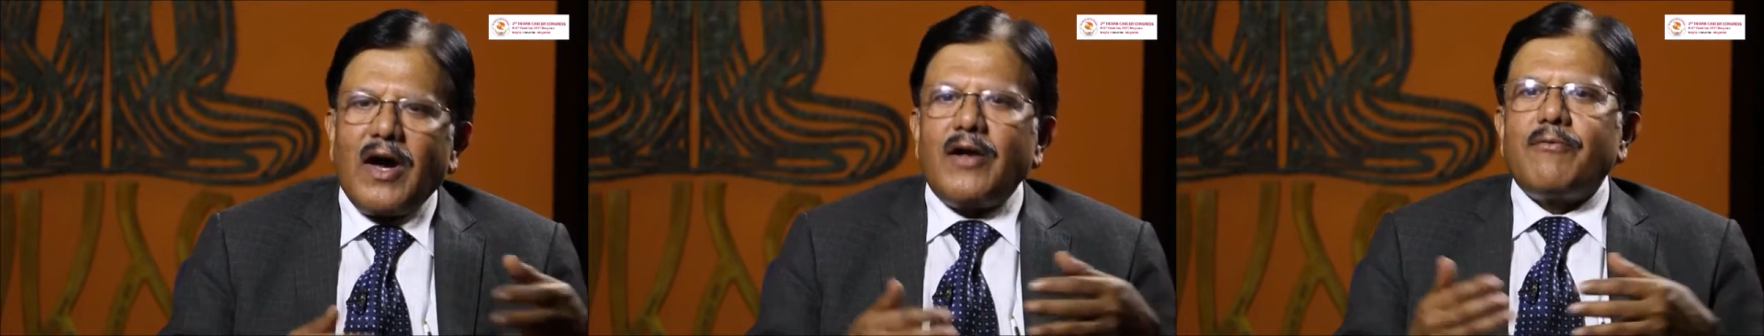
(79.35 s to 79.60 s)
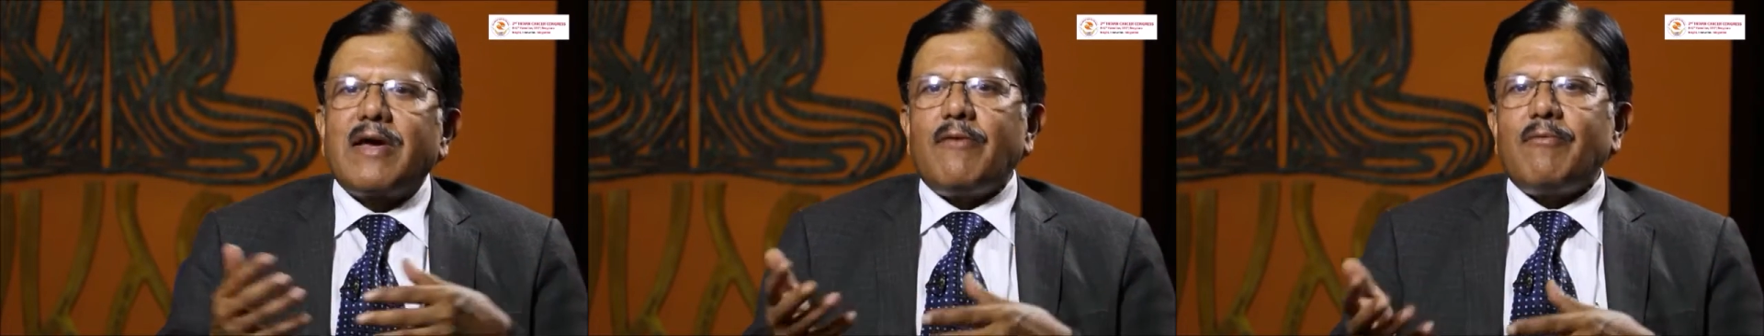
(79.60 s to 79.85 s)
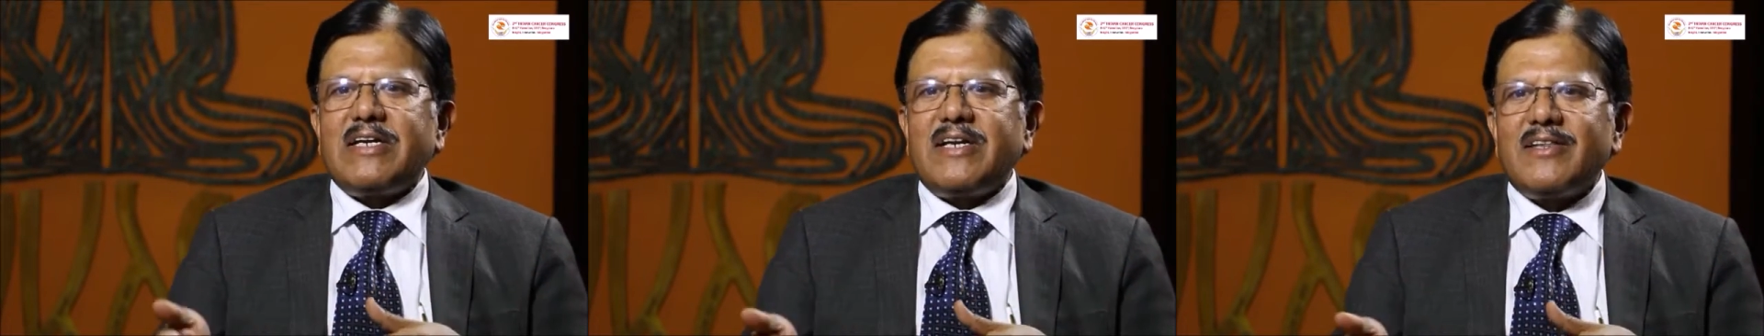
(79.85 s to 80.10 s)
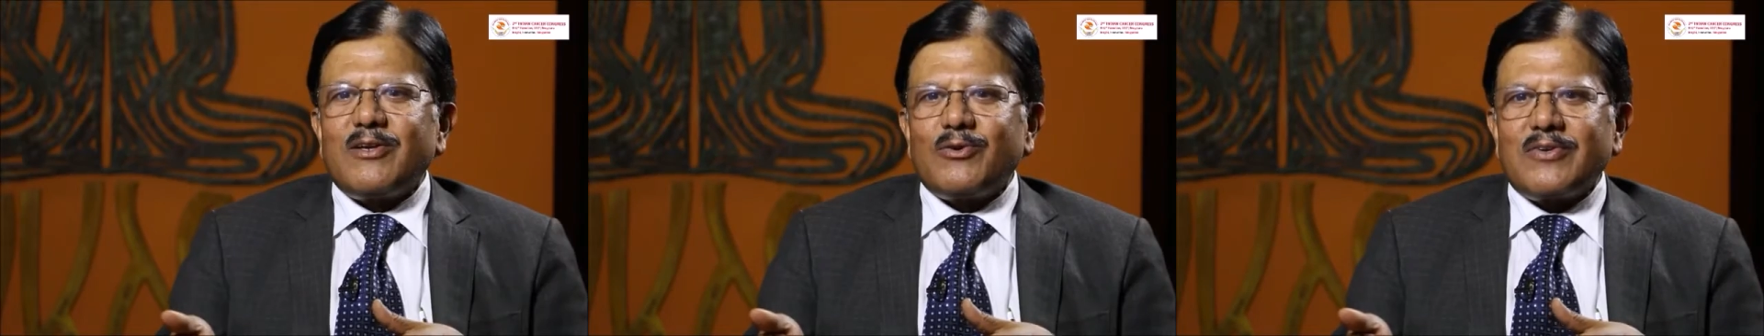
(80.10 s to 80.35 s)
and we can have a
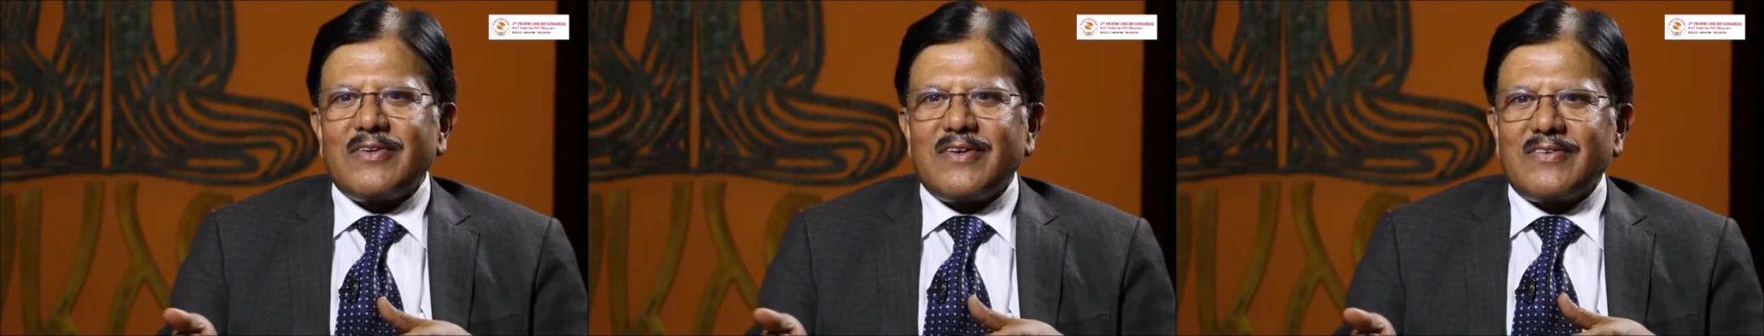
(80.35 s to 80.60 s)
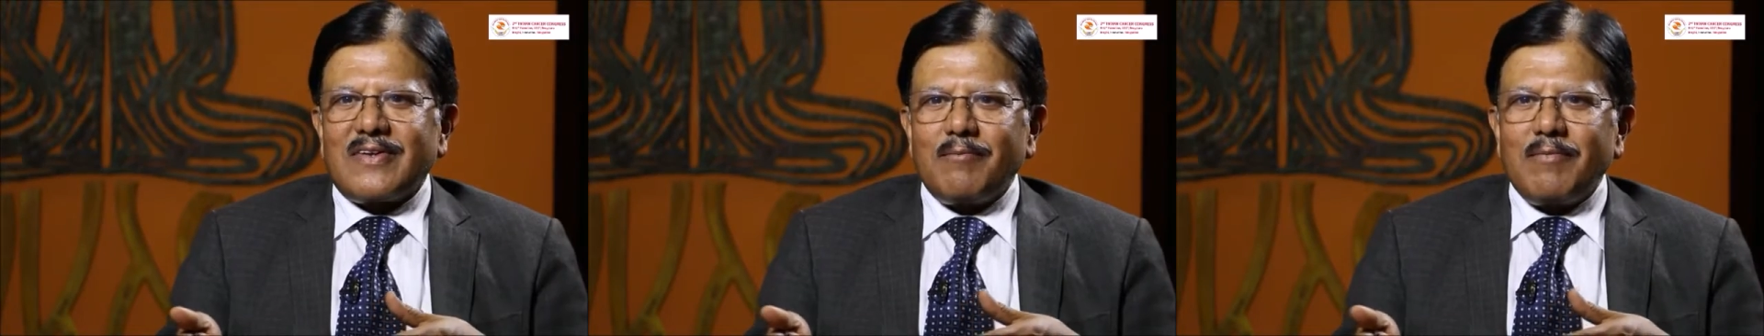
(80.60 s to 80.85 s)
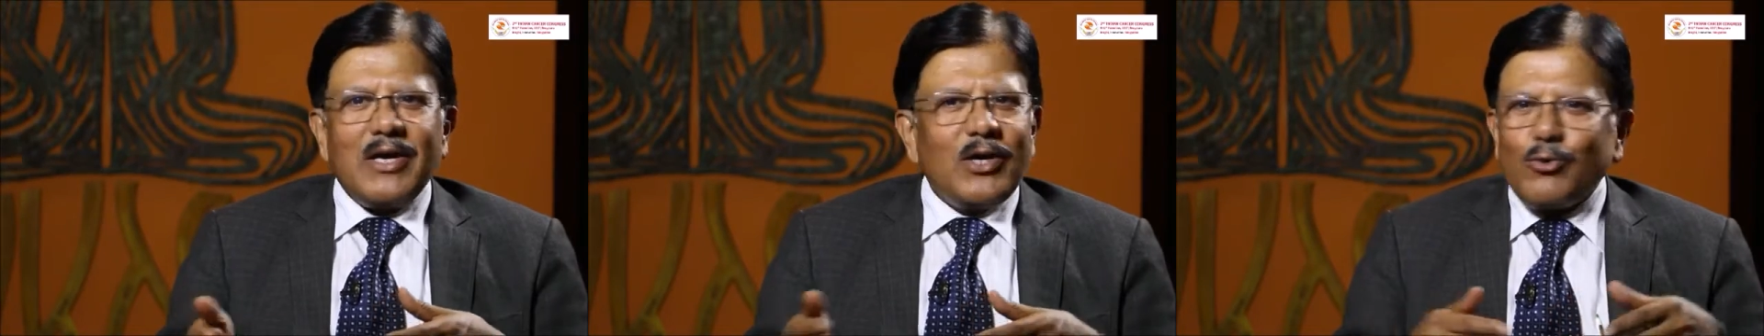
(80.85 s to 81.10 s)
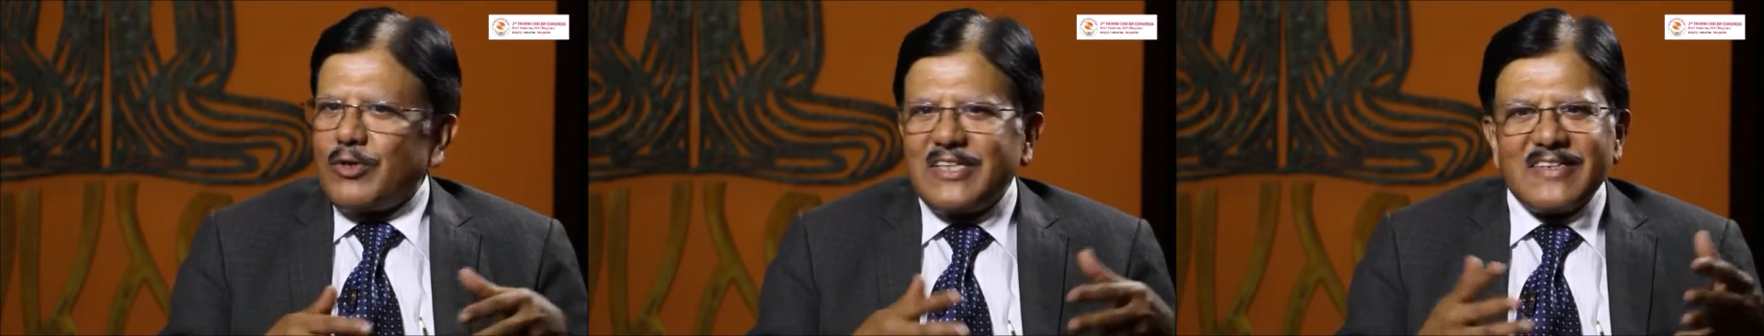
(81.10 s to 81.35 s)
10,000 this time.
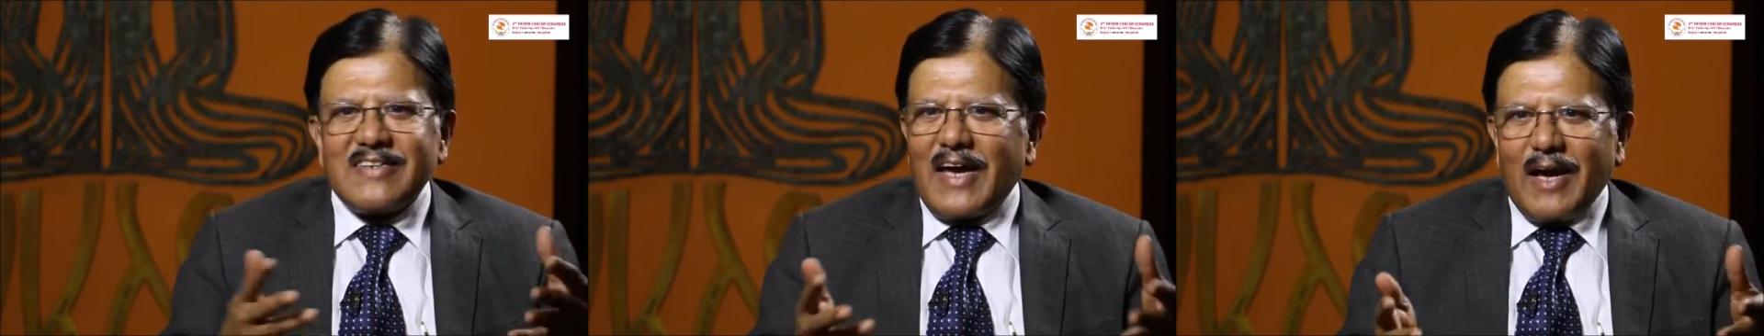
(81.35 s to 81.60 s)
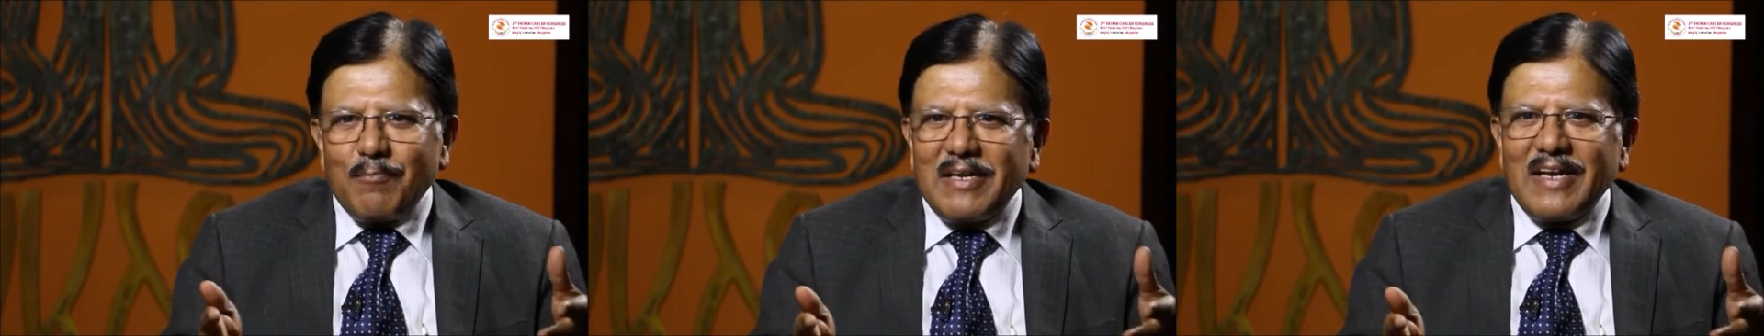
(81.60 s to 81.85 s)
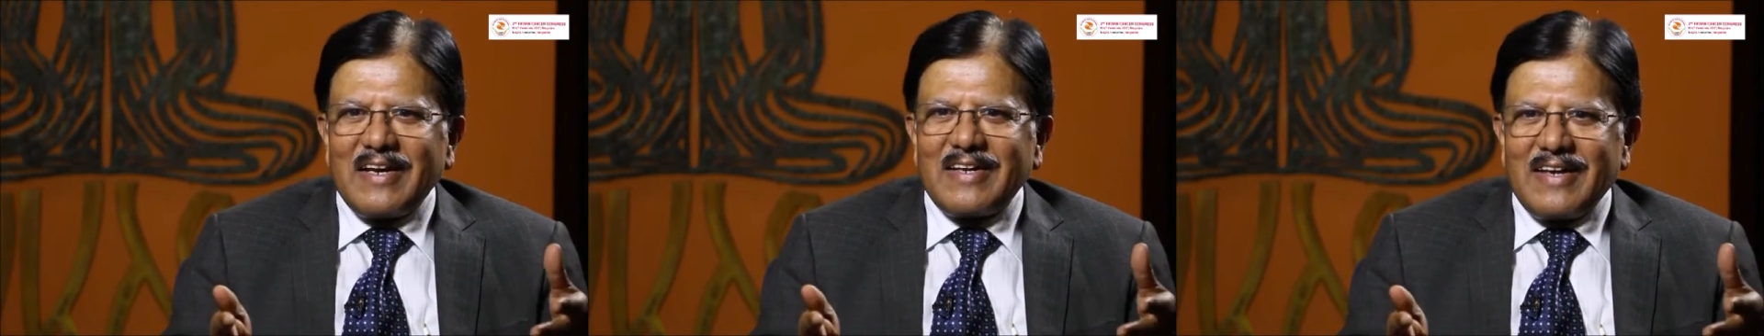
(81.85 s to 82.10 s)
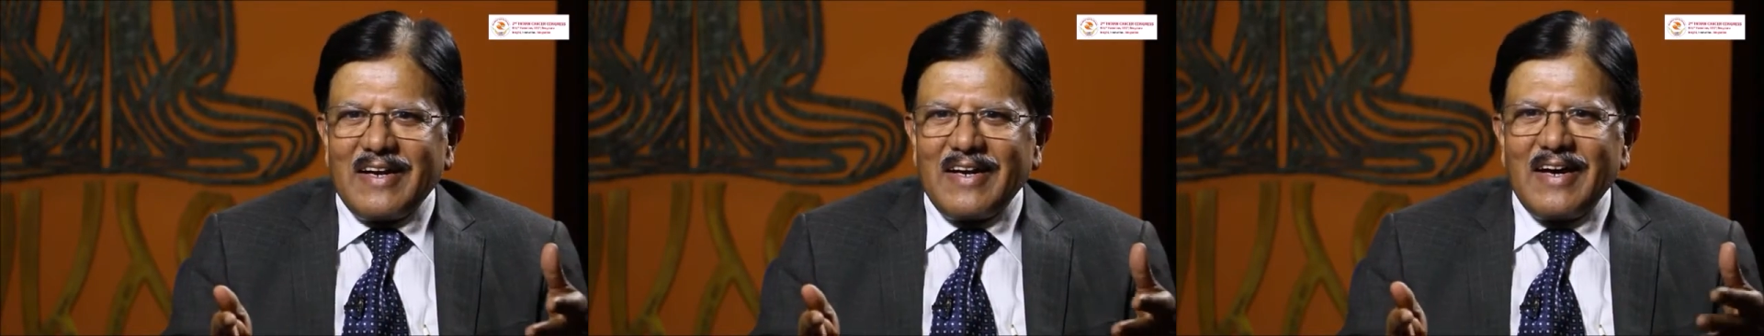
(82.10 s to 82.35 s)
It won't just happen
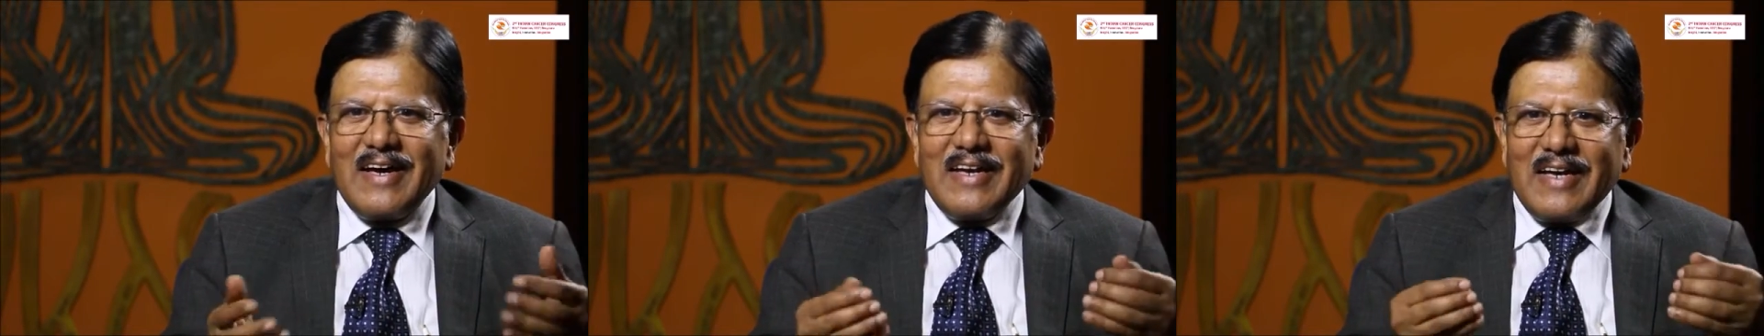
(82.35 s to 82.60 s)
like that.